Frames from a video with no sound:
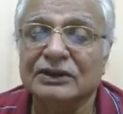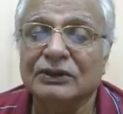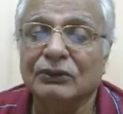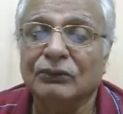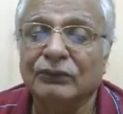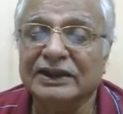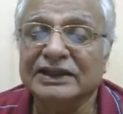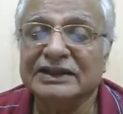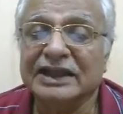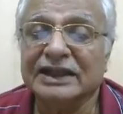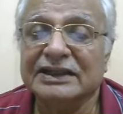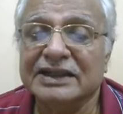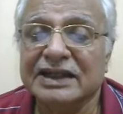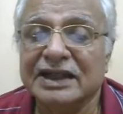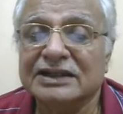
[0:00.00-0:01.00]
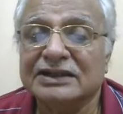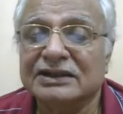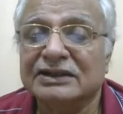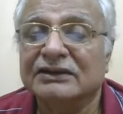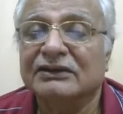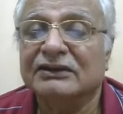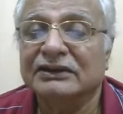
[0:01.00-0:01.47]
one can get
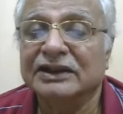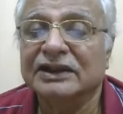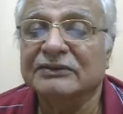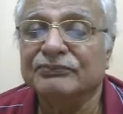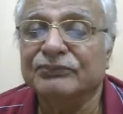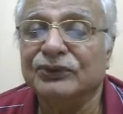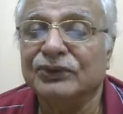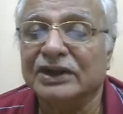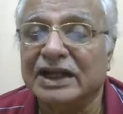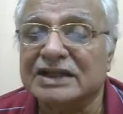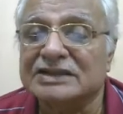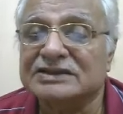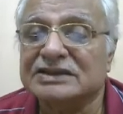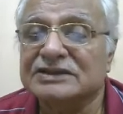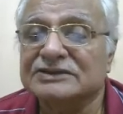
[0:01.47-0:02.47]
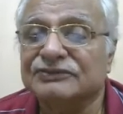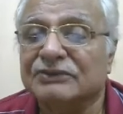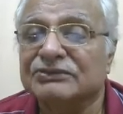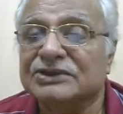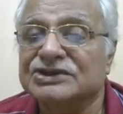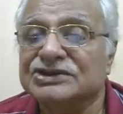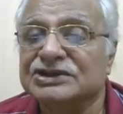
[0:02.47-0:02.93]
the import license from
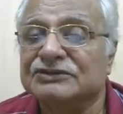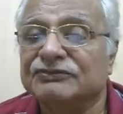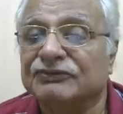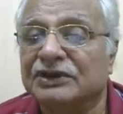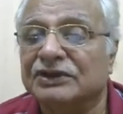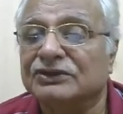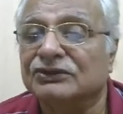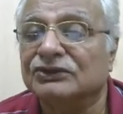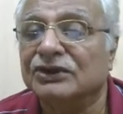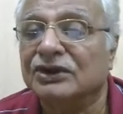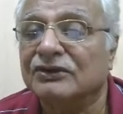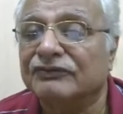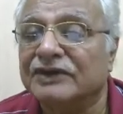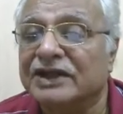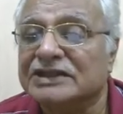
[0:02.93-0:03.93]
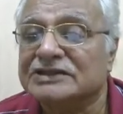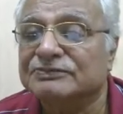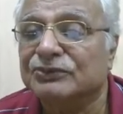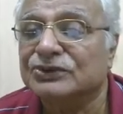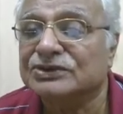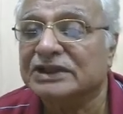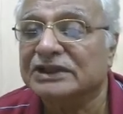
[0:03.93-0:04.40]
the Chief Controller of
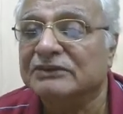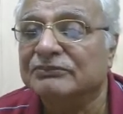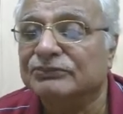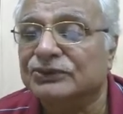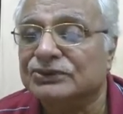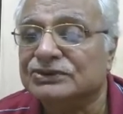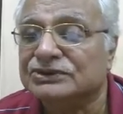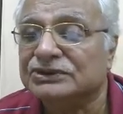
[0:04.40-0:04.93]
Exports and Imports.